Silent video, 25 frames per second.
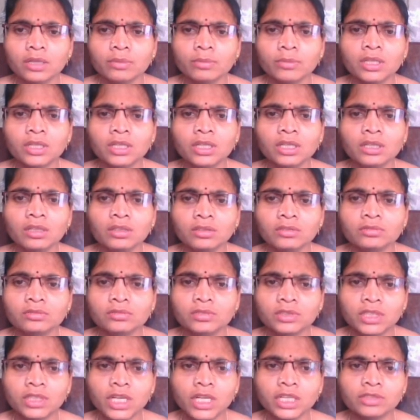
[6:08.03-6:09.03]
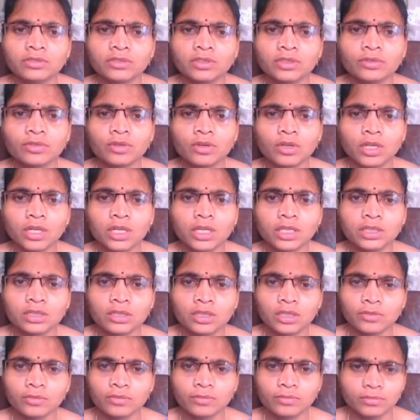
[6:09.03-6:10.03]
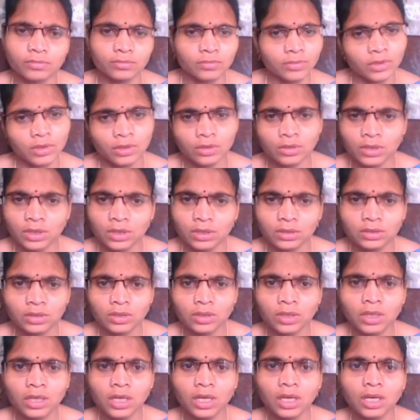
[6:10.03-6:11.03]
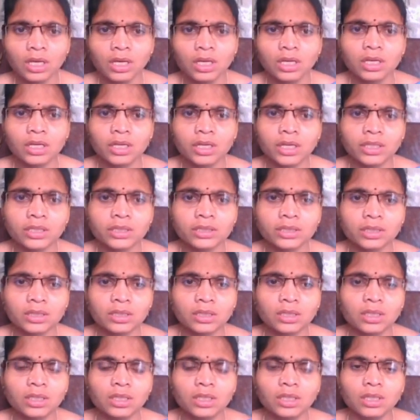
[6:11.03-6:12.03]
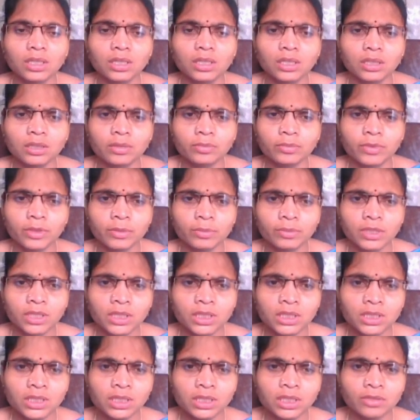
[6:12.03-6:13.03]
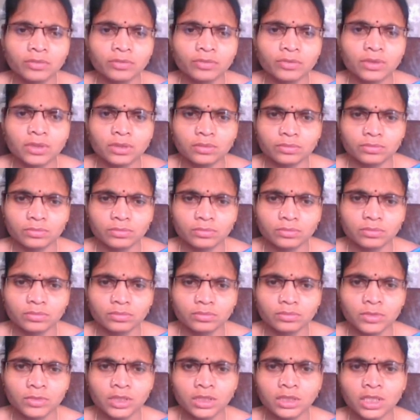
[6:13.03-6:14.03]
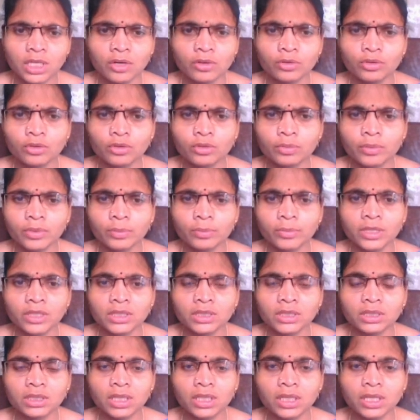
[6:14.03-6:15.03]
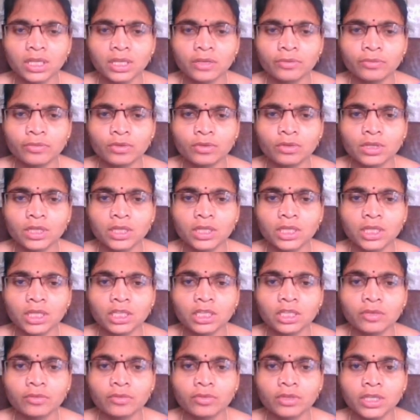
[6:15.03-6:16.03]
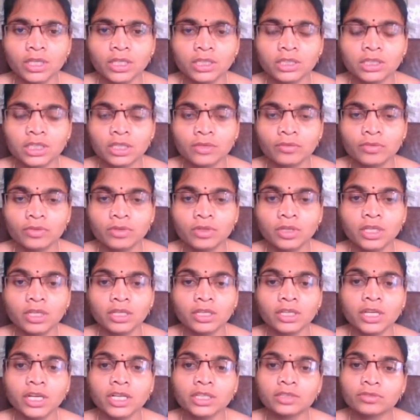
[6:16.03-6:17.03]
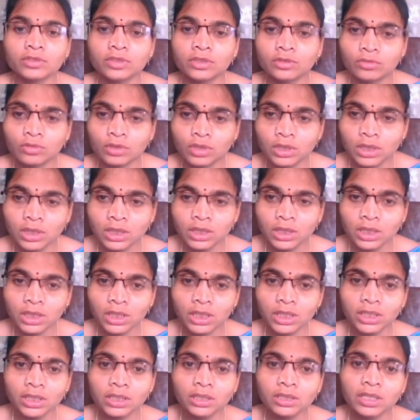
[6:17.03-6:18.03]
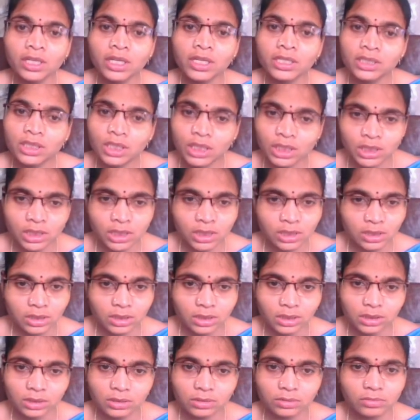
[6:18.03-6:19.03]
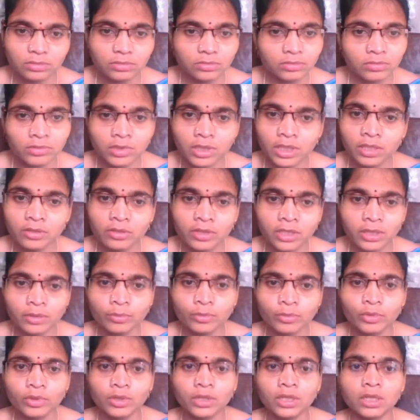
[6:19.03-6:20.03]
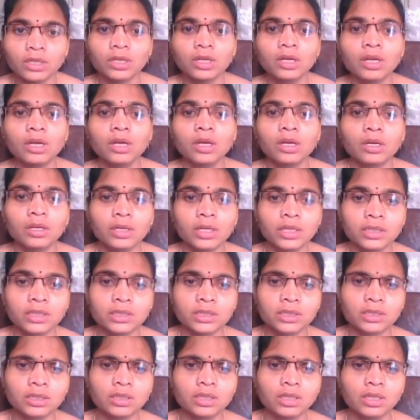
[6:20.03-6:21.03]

method reacts with followings of chlorine. Okay. Next, preparation of means how to prepare xenon difluoride, tetrafluoride, hexafluoride reacts with water and their structures. Very very important. Next,